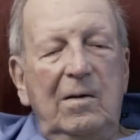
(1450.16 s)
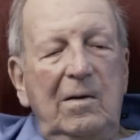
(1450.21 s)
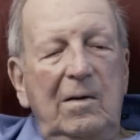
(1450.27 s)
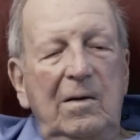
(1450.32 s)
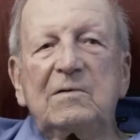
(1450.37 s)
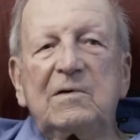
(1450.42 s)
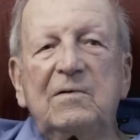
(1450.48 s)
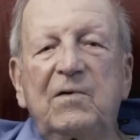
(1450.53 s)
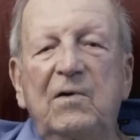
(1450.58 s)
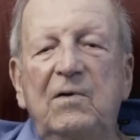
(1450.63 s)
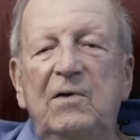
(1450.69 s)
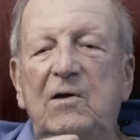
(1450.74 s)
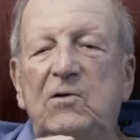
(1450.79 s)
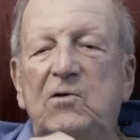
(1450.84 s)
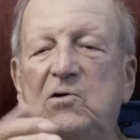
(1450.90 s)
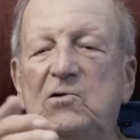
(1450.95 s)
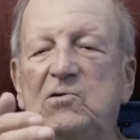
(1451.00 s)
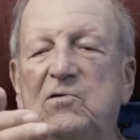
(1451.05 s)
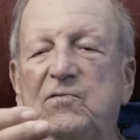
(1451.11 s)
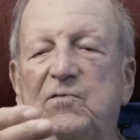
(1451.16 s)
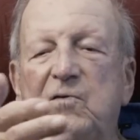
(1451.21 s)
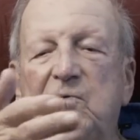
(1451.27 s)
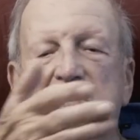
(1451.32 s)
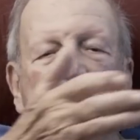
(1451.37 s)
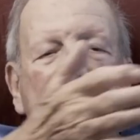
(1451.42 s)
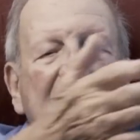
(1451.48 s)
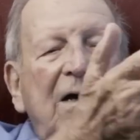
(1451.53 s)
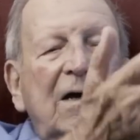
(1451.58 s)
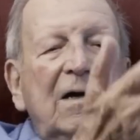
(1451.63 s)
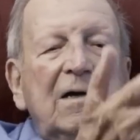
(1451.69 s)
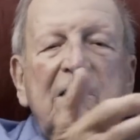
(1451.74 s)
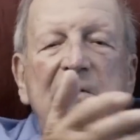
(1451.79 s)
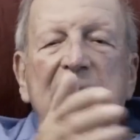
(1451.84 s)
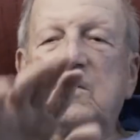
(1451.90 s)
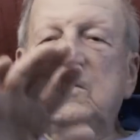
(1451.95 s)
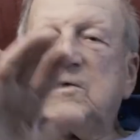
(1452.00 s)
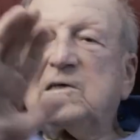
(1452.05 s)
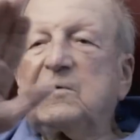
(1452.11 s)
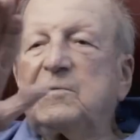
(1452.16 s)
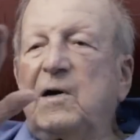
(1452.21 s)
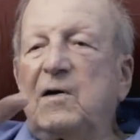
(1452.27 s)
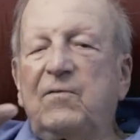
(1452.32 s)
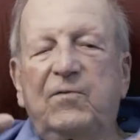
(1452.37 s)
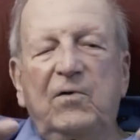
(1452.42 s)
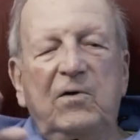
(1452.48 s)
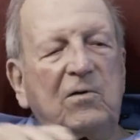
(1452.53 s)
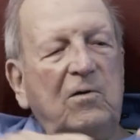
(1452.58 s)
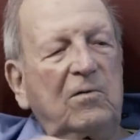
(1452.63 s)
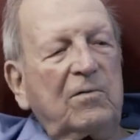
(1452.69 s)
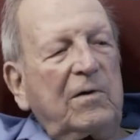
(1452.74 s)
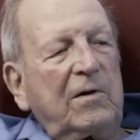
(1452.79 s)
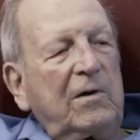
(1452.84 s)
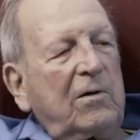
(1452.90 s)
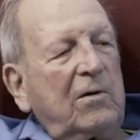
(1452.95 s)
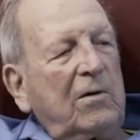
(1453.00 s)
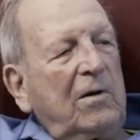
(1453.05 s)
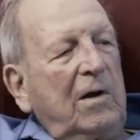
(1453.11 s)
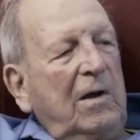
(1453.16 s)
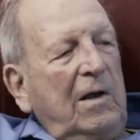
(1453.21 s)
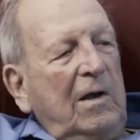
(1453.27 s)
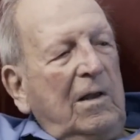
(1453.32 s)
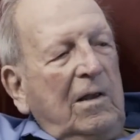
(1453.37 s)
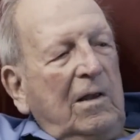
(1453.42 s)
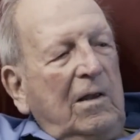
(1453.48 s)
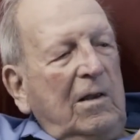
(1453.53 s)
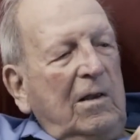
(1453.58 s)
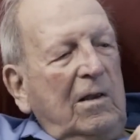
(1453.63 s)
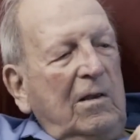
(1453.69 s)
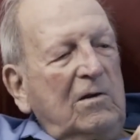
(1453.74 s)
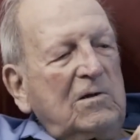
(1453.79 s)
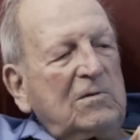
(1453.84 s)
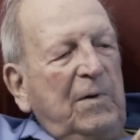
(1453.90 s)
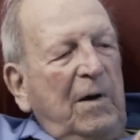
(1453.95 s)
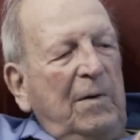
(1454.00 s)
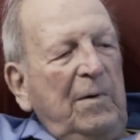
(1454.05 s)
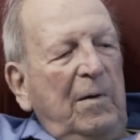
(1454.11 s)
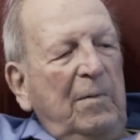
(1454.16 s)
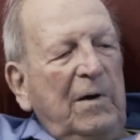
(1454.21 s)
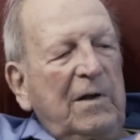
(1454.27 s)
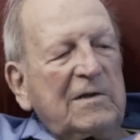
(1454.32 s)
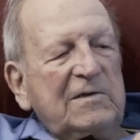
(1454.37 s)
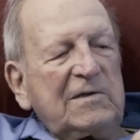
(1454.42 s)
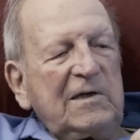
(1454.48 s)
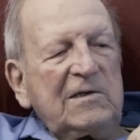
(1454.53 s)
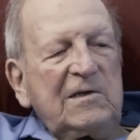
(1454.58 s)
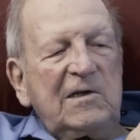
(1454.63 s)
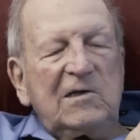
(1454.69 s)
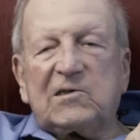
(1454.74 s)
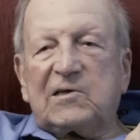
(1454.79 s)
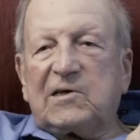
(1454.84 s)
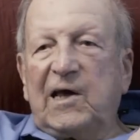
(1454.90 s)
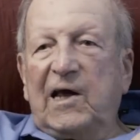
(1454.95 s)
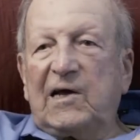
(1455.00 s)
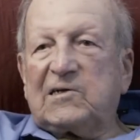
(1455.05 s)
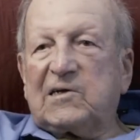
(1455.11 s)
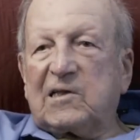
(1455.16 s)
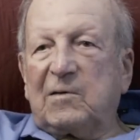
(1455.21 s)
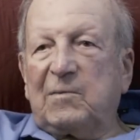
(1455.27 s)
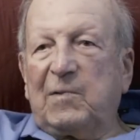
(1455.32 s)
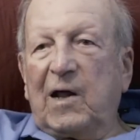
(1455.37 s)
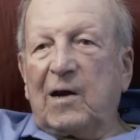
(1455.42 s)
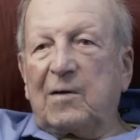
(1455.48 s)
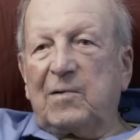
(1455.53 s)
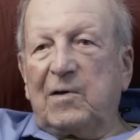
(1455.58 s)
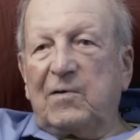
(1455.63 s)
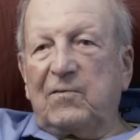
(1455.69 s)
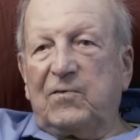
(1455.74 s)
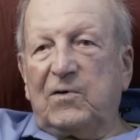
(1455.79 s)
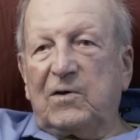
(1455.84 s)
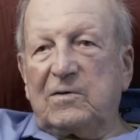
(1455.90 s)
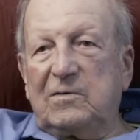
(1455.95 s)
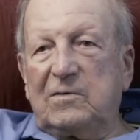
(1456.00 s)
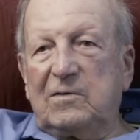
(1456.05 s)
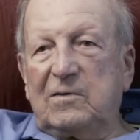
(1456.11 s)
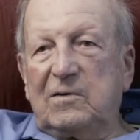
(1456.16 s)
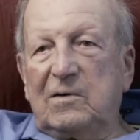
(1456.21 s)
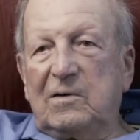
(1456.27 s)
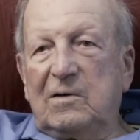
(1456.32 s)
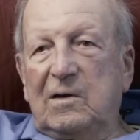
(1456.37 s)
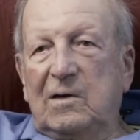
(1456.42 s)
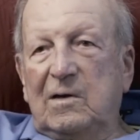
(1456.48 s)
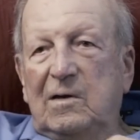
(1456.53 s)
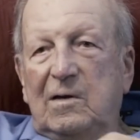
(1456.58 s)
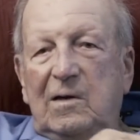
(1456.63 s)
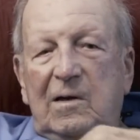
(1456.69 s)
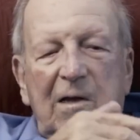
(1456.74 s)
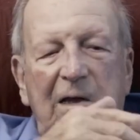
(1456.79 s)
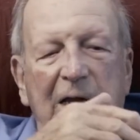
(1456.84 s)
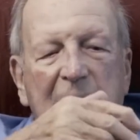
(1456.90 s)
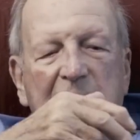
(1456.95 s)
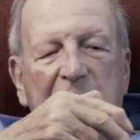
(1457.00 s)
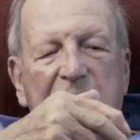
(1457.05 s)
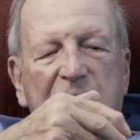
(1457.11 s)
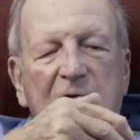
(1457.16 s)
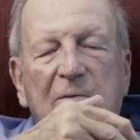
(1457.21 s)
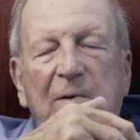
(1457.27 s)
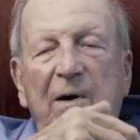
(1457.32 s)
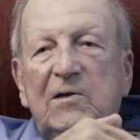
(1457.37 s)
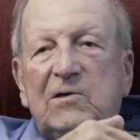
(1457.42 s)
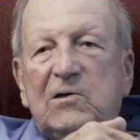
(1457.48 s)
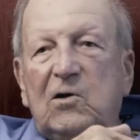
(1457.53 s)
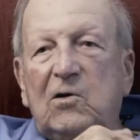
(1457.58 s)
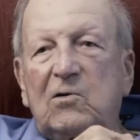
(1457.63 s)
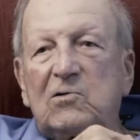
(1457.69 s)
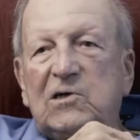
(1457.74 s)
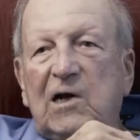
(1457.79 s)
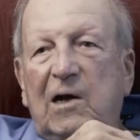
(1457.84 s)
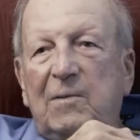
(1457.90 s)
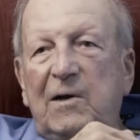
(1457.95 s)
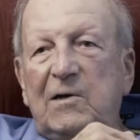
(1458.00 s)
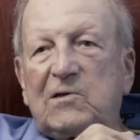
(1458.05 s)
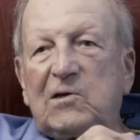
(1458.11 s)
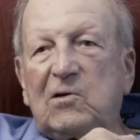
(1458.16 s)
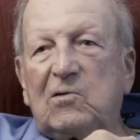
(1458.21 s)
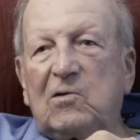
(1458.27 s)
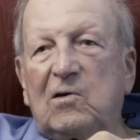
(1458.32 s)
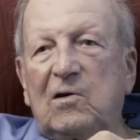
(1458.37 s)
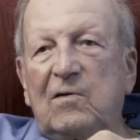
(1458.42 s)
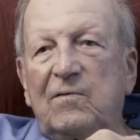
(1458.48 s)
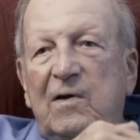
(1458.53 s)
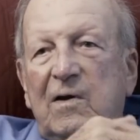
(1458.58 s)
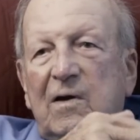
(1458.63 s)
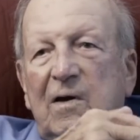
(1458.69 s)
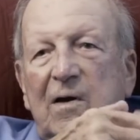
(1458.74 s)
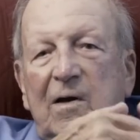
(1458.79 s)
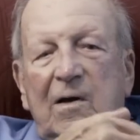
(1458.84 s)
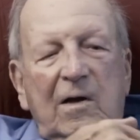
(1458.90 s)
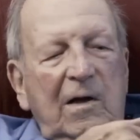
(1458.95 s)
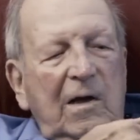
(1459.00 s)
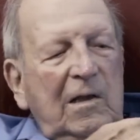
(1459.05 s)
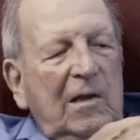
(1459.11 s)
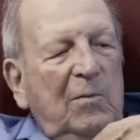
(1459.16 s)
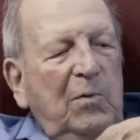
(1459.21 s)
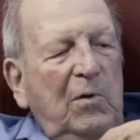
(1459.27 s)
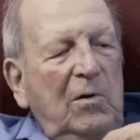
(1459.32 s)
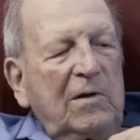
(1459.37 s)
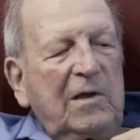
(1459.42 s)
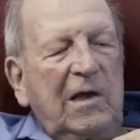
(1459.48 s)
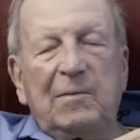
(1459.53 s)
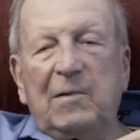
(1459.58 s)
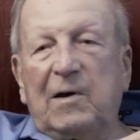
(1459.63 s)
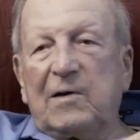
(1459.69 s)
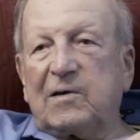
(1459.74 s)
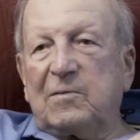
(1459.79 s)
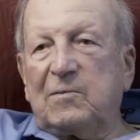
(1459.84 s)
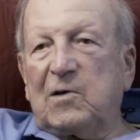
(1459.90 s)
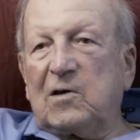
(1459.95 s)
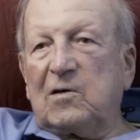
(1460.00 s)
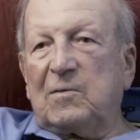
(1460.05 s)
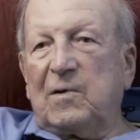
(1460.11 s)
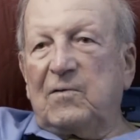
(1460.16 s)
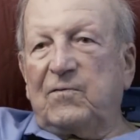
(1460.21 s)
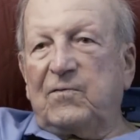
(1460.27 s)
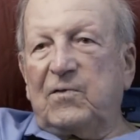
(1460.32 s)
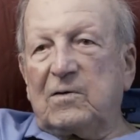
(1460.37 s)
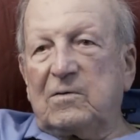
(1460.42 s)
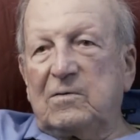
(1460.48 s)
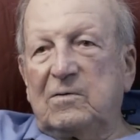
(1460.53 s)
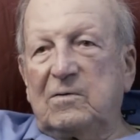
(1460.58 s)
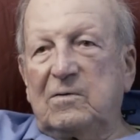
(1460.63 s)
It was a very unusual wound. This is my foot over here. There's probably about a 6-inch gash at the bottom of my foot. It went through my toe, shot my toe off, and the bullet came out the middle of my foot.